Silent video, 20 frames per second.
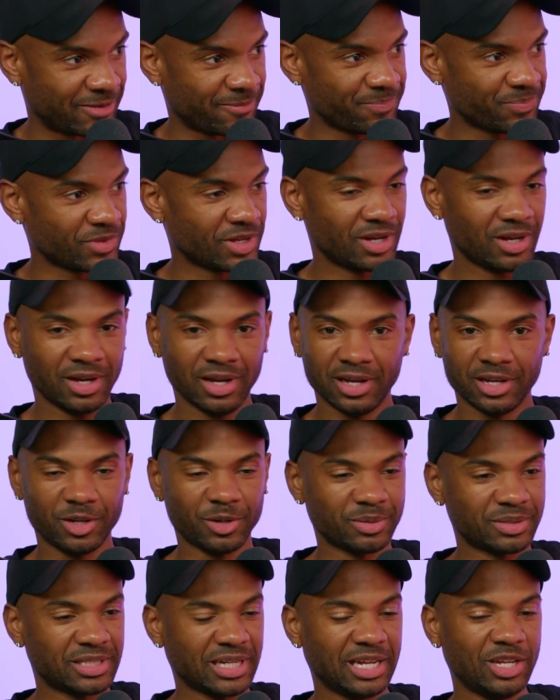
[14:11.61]
You know what
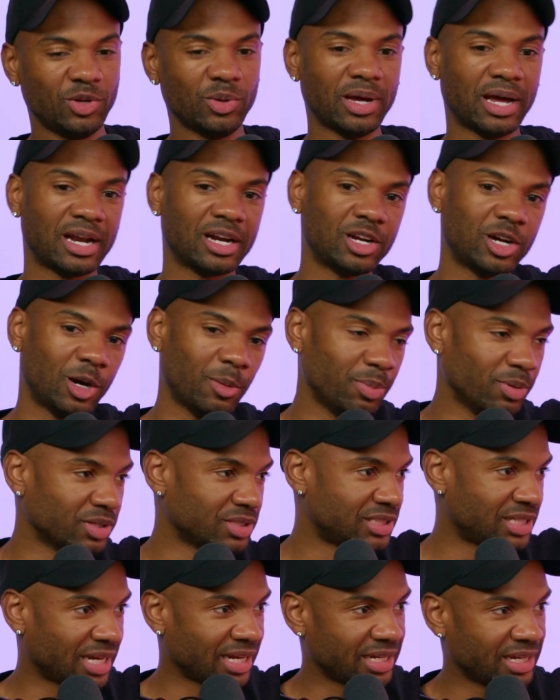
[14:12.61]
I'm saying? You got a couple of
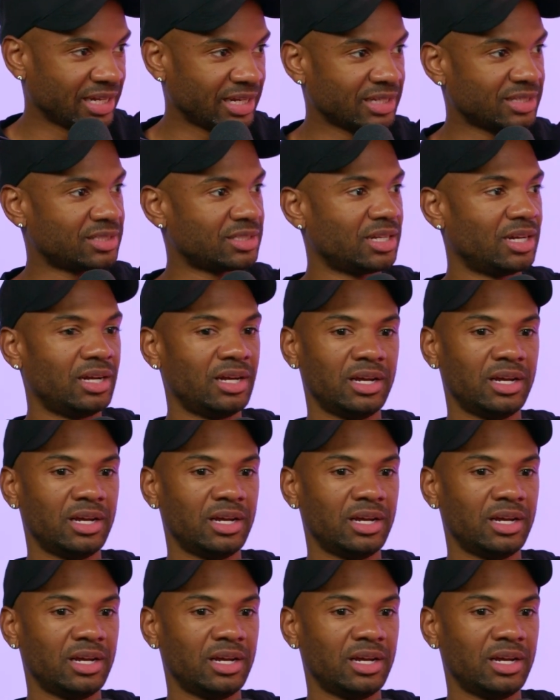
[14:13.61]
seconds.